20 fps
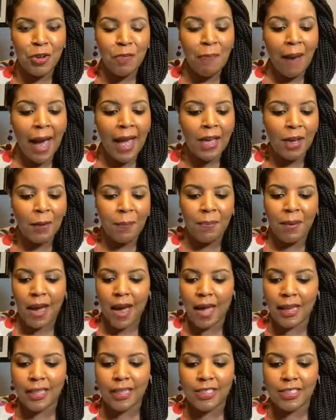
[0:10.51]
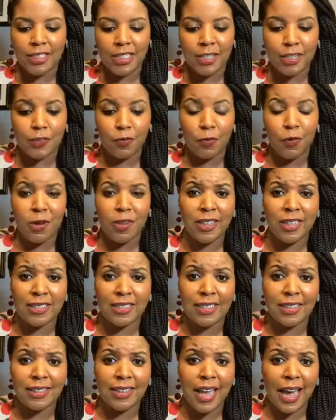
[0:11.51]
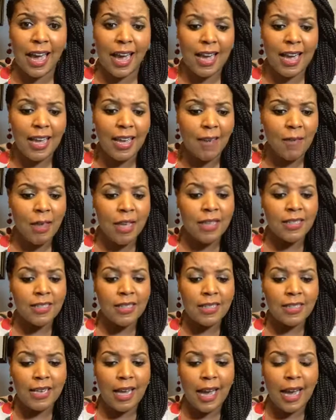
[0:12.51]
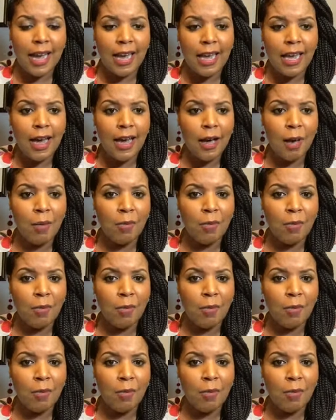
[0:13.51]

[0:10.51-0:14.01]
My apologies for the delay today.